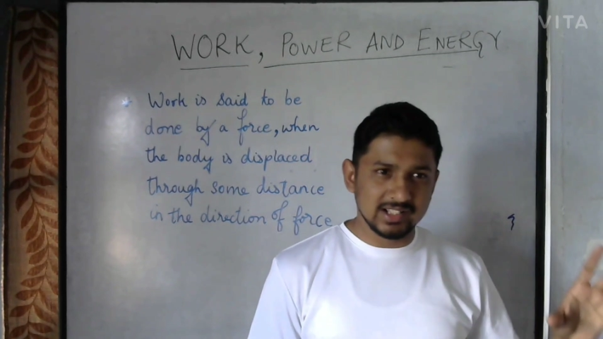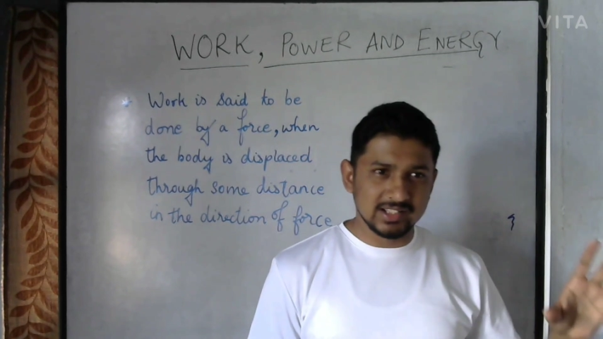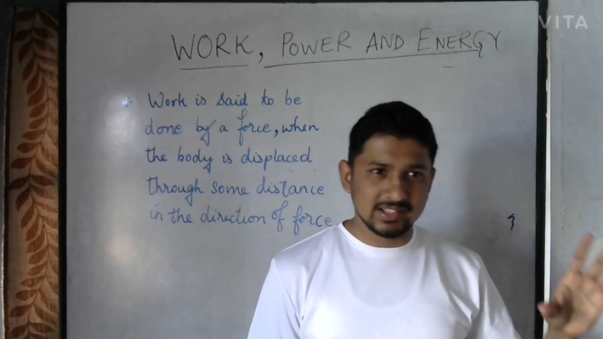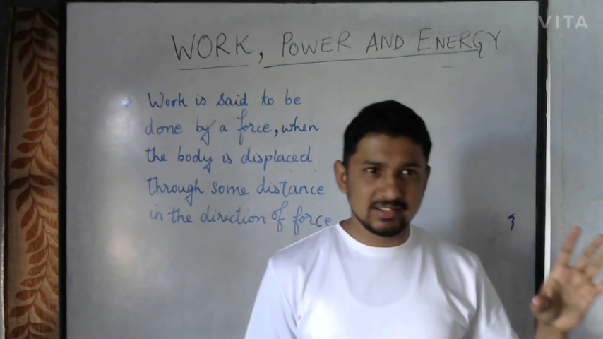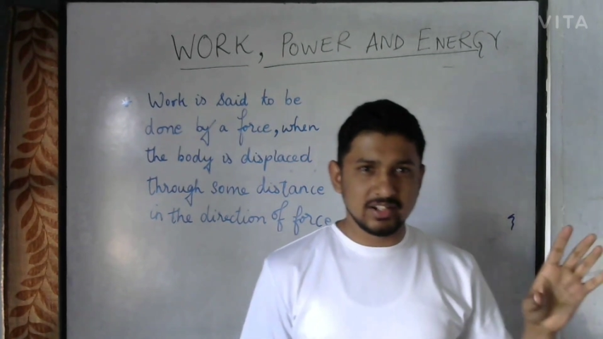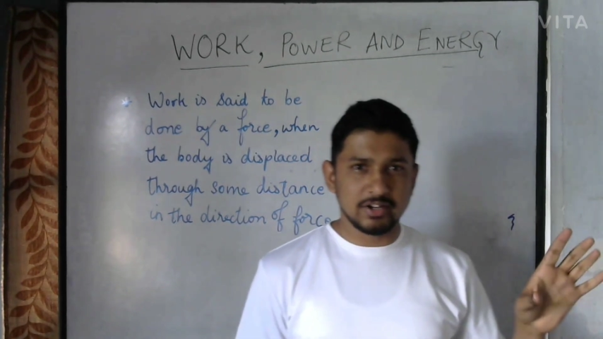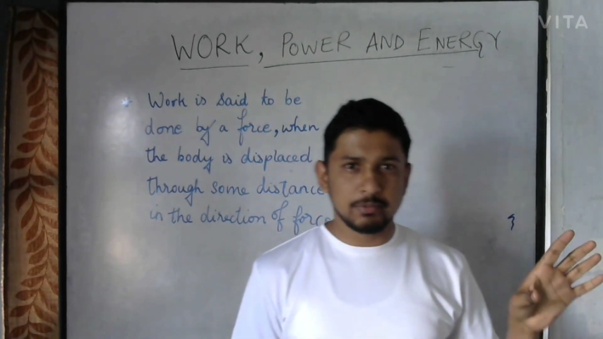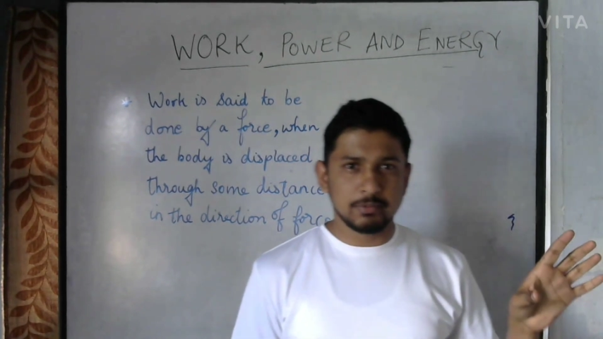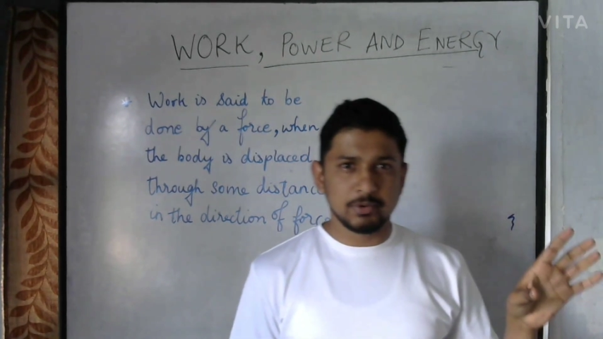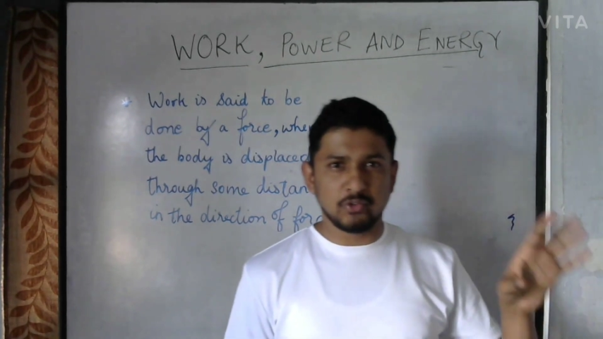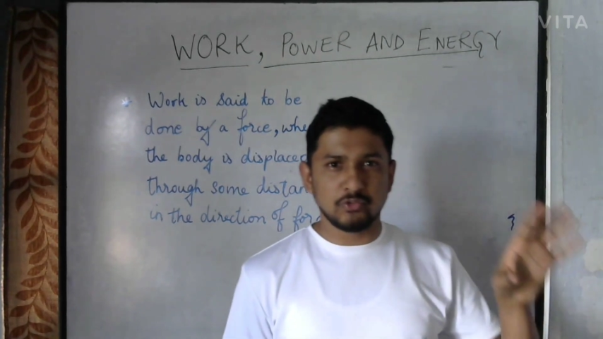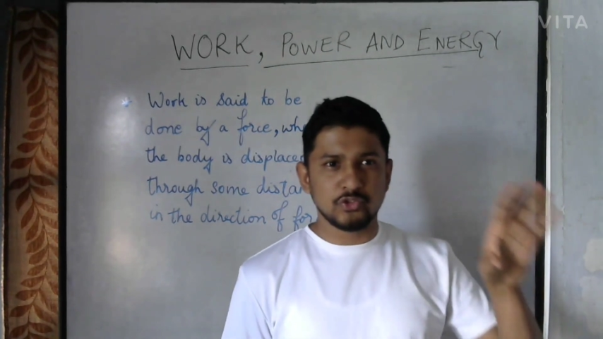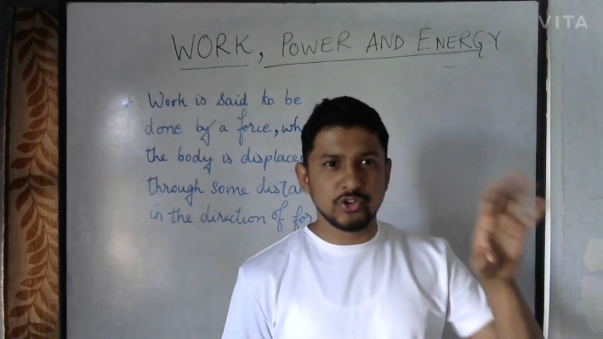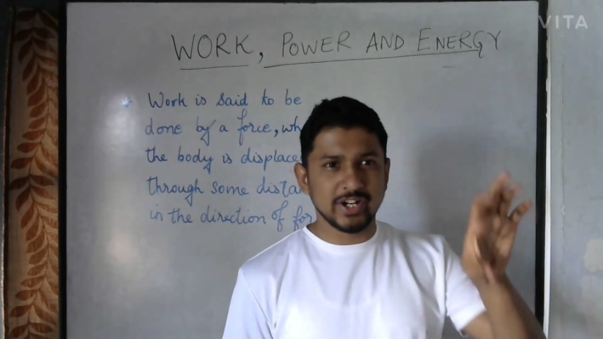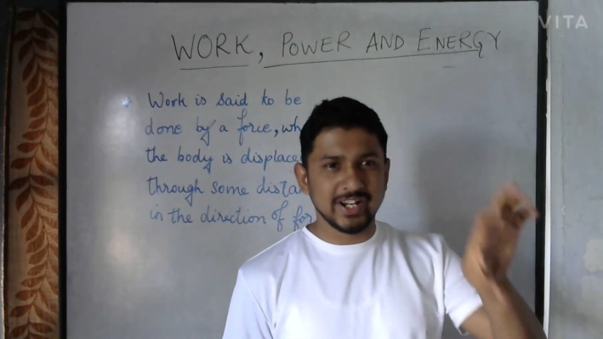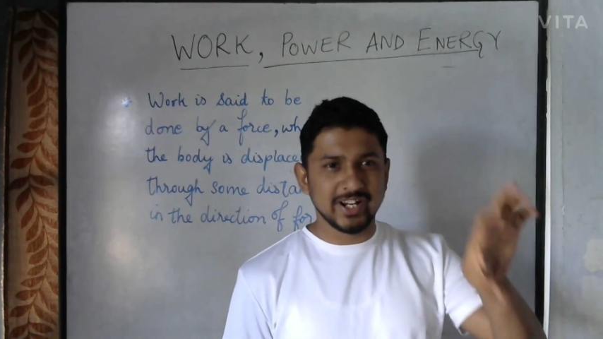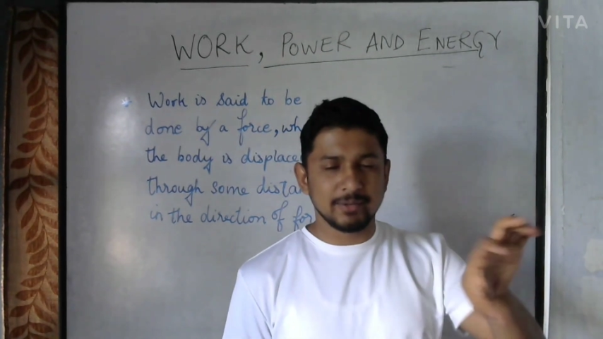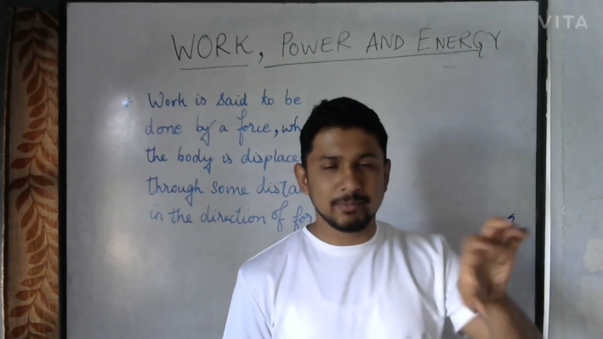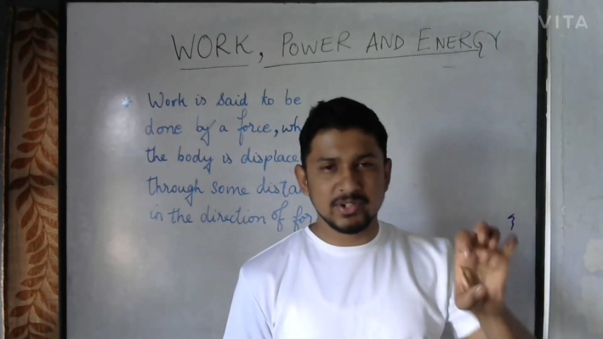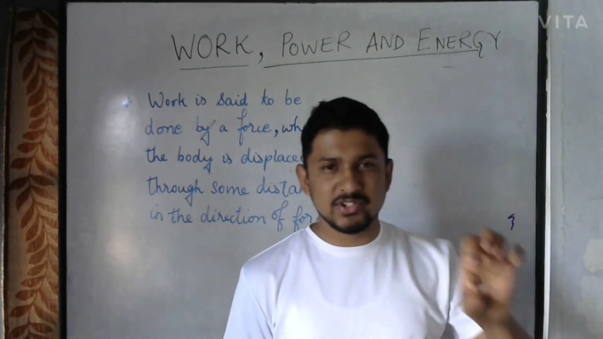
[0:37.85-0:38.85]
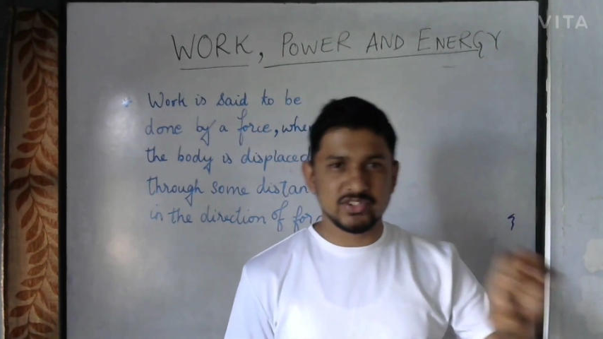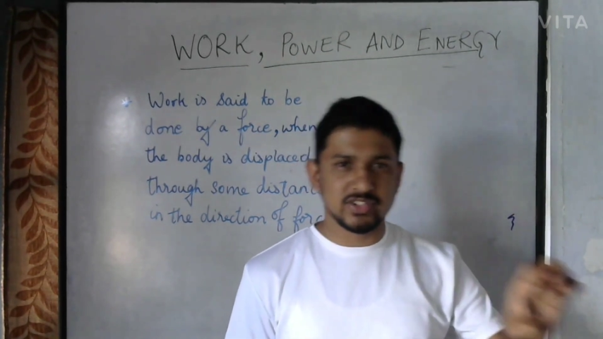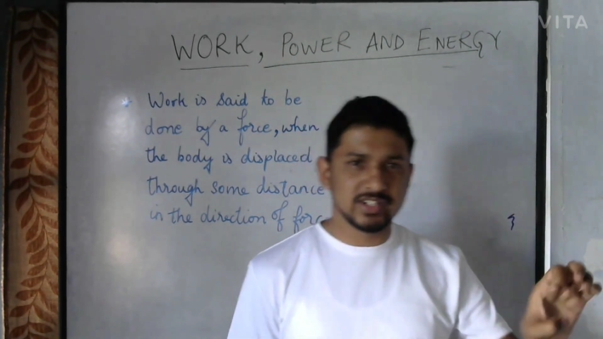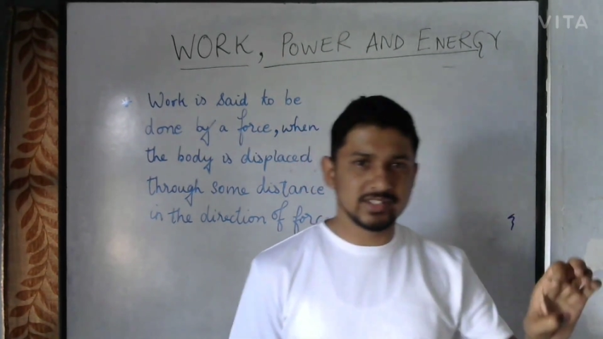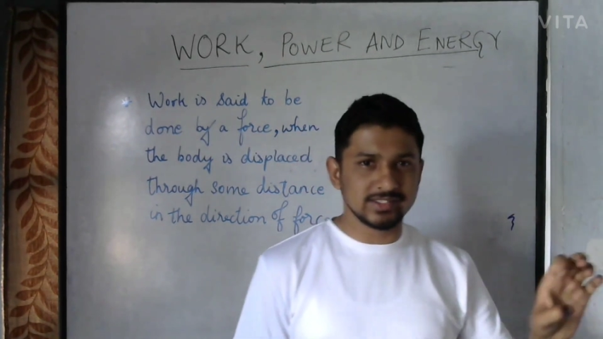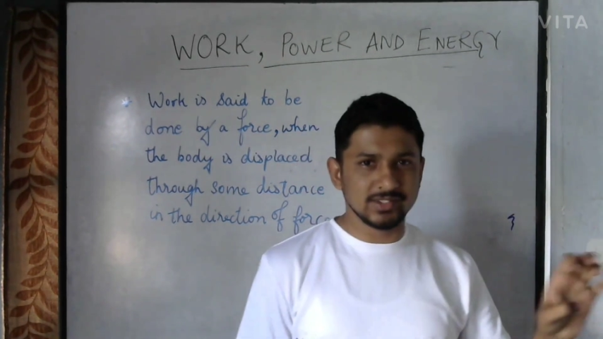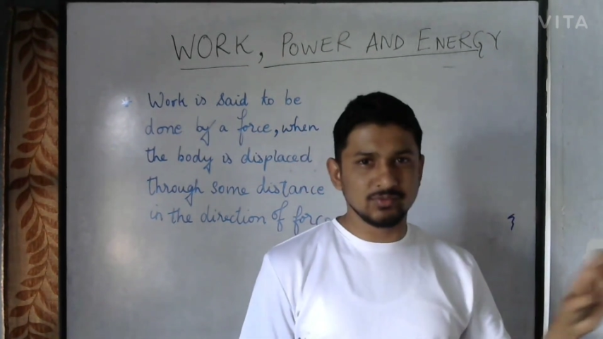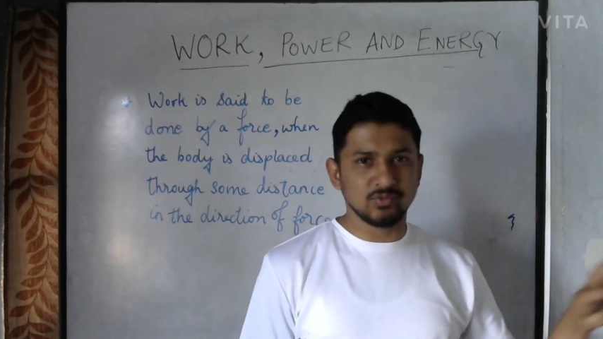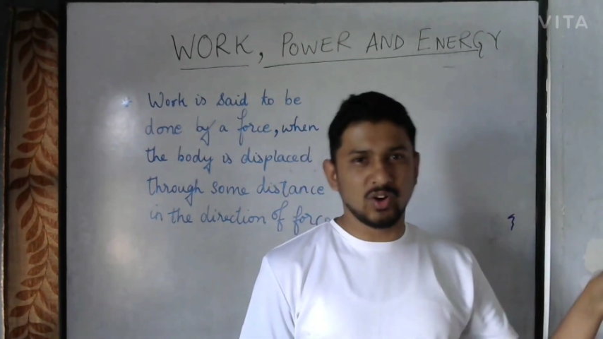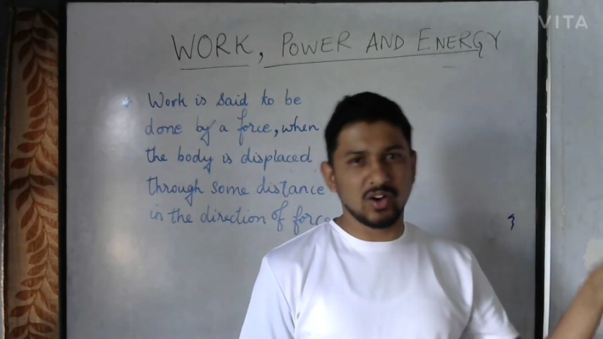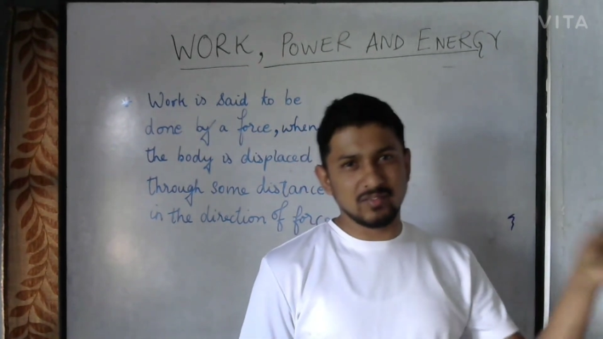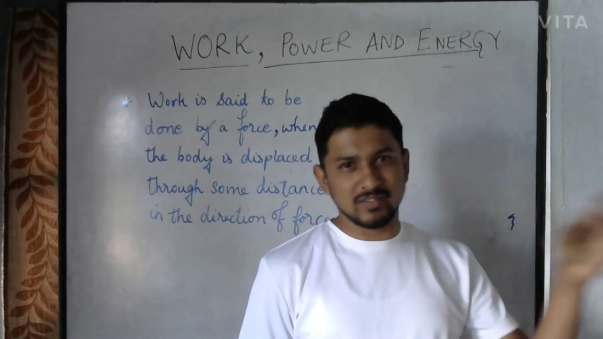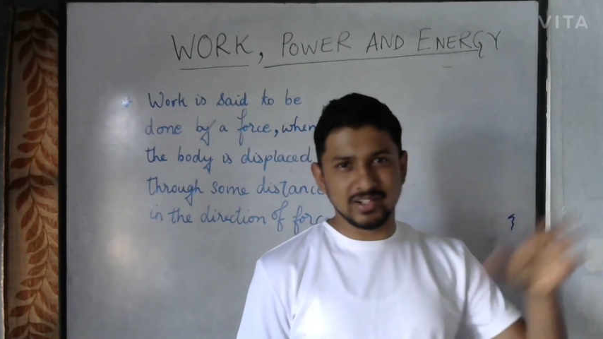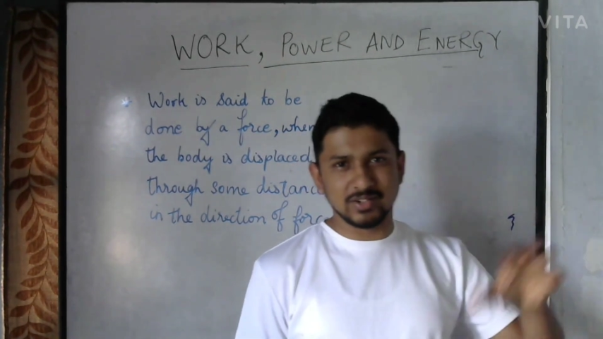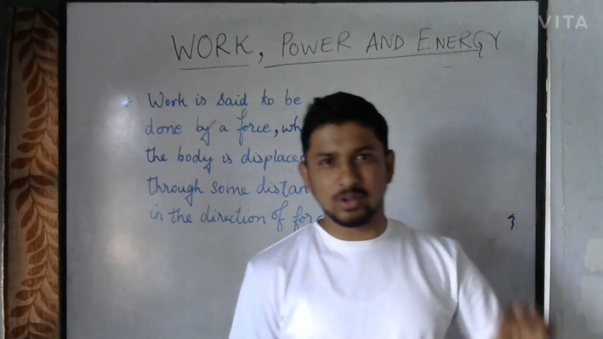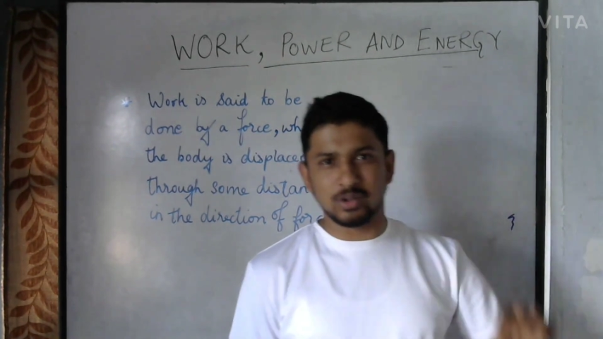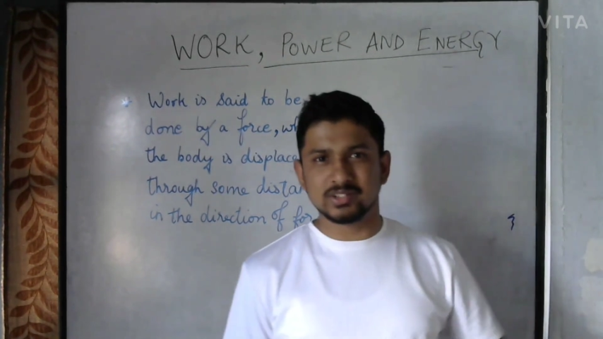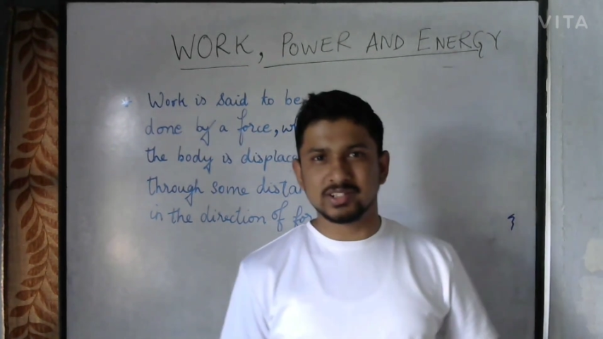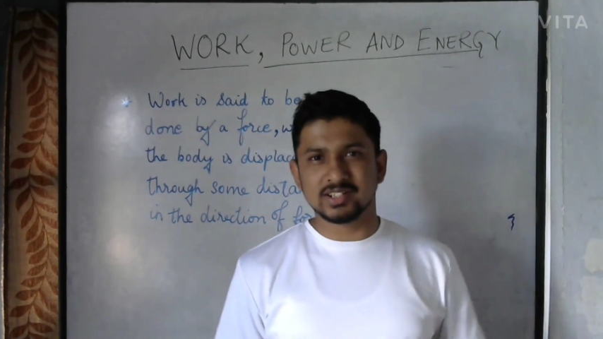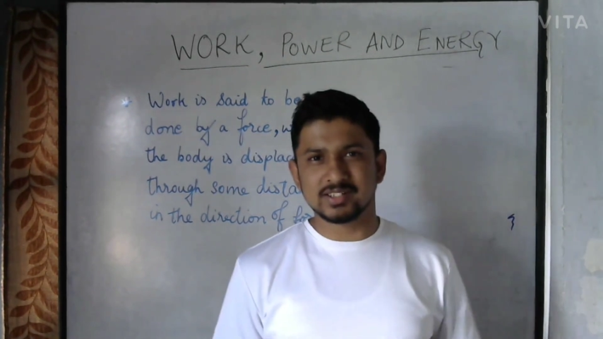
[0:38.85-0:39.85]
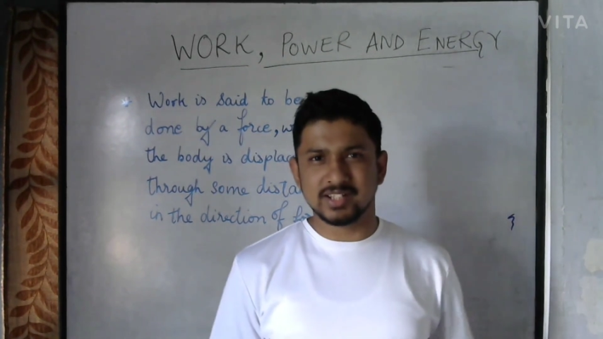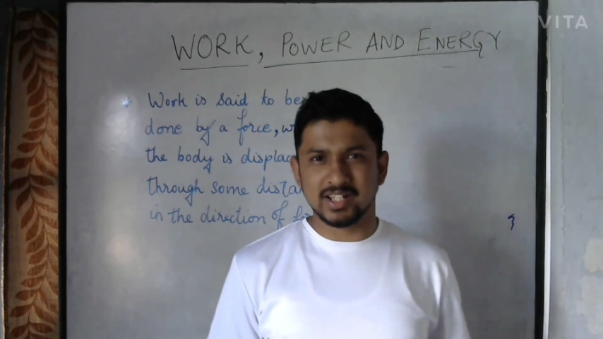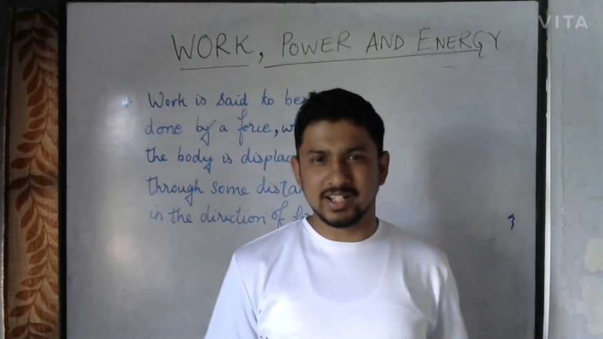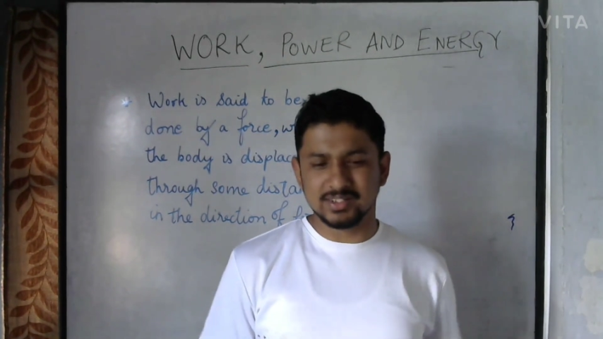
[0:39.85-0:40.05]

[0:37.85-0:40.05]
little bit of trigonometries involved in all these things.